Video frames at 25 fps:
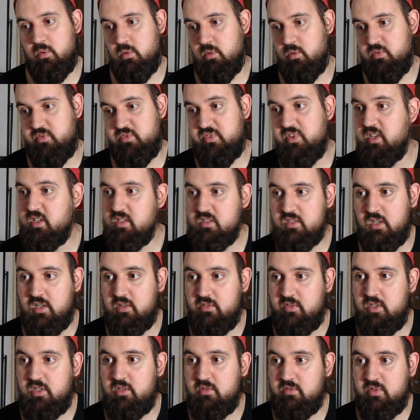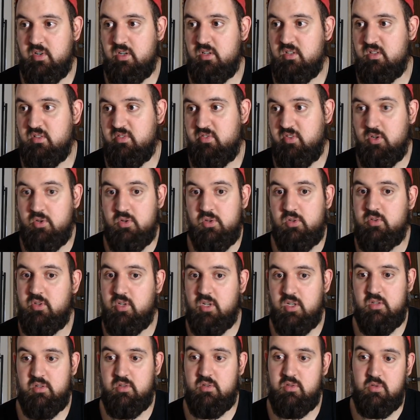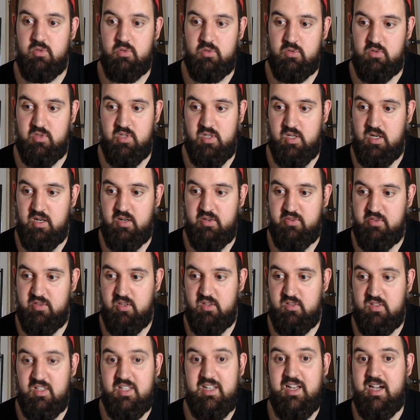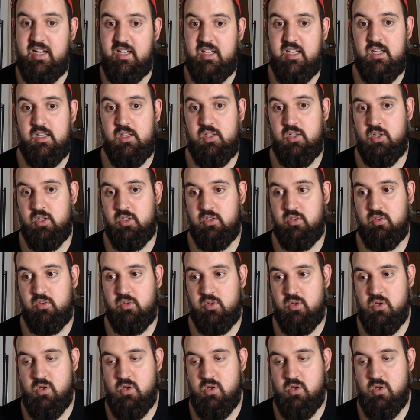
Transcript: things are very, difficult and uh, there are things that I cannot